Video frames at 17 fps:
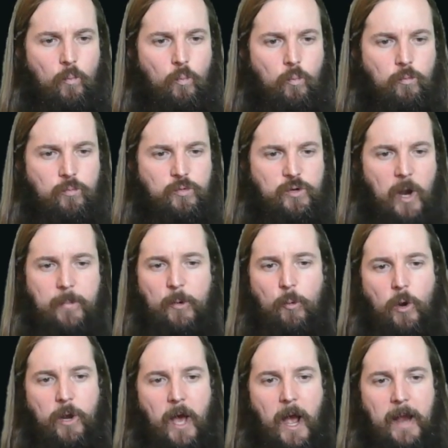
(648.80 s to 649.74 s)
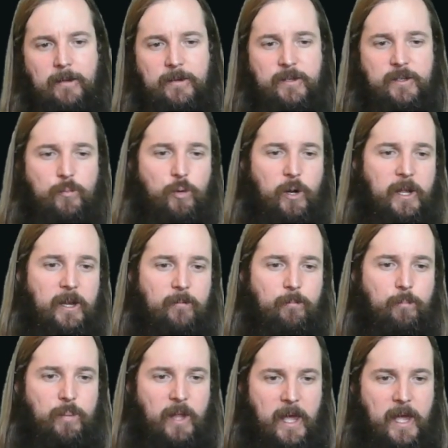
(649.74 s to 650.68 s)
Dropping 1 island to bring in the
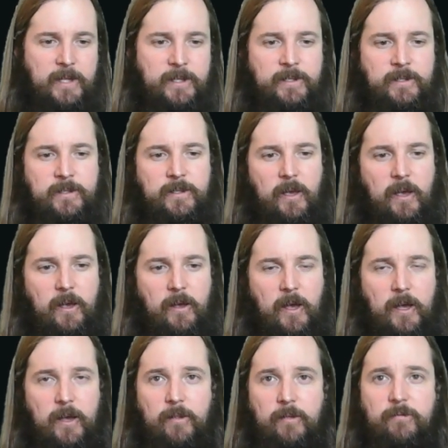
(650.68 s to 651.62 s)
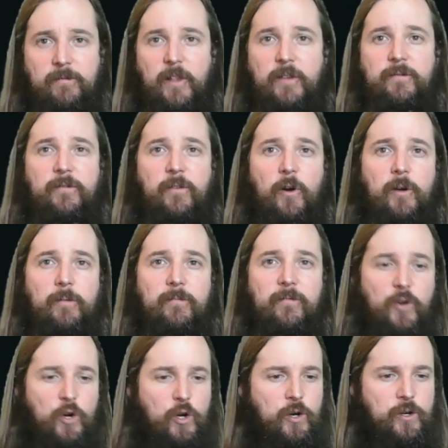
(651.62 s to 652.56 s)
Plains, the Flood Farm
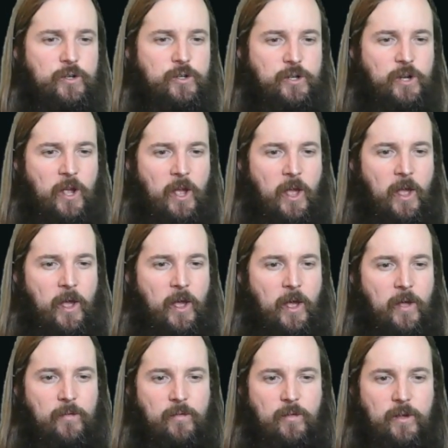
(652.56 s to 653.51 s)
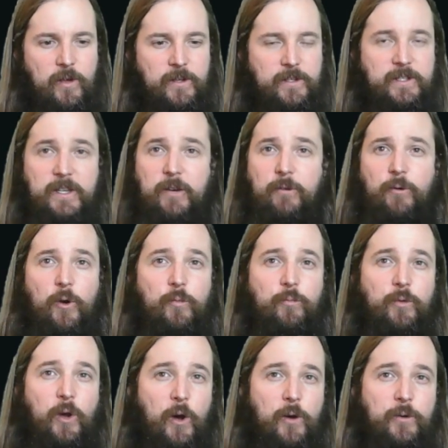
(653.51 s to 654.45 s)
Verge, the
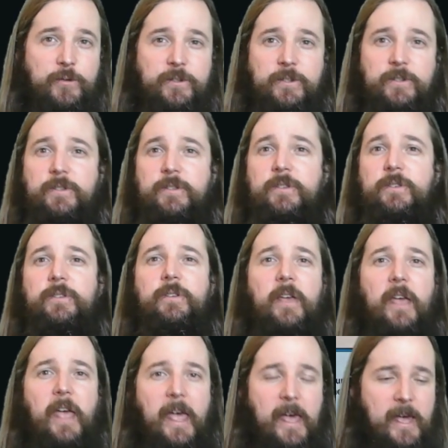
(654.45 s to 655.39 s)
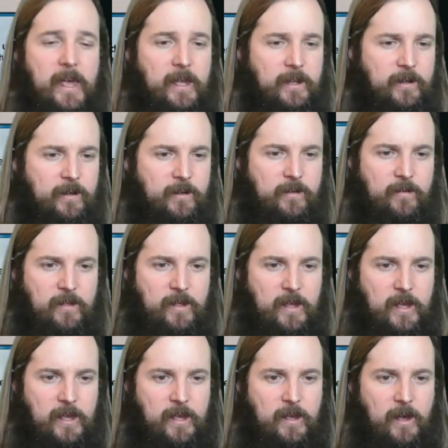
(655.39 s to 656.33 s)
Seachrome Coasts, and
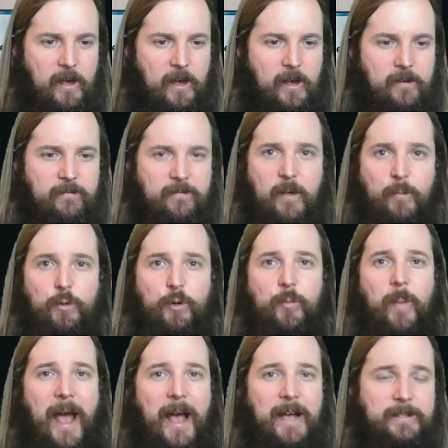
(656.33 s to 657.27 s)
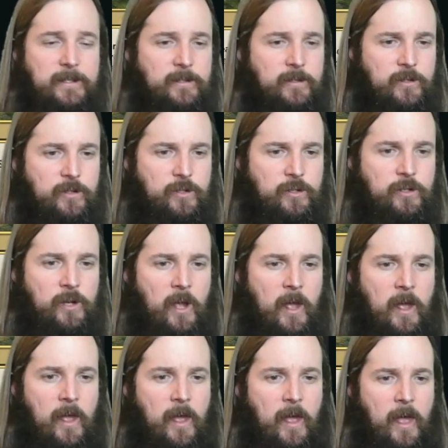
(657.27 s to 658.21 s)
the Fabled Passage,
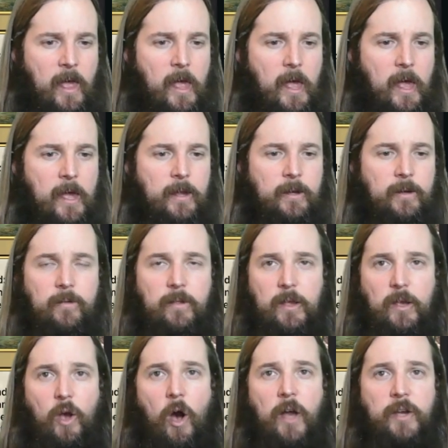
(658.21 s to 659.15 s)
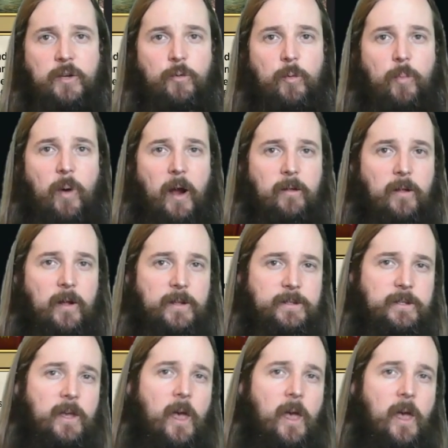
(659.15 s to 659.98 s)
and the Conduit Pylons.